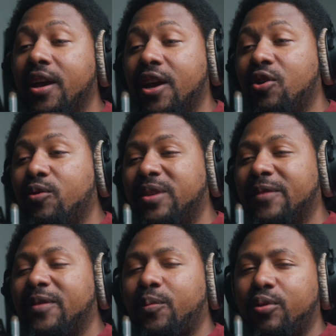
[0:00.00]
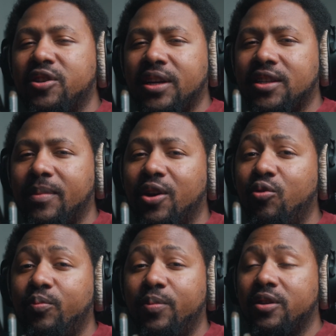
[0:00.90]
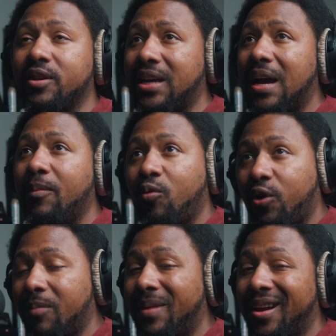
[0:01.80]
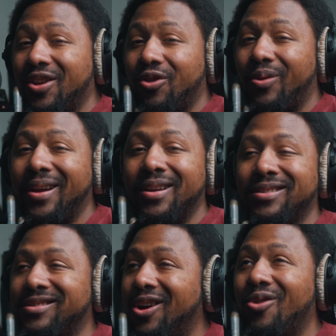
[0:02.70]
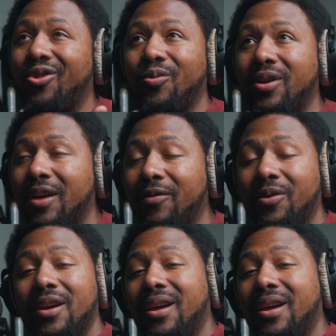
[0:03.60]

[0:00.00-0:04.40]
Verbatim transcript: you know, definitely appreciate somebody who put the time and work in making a great song or whatever.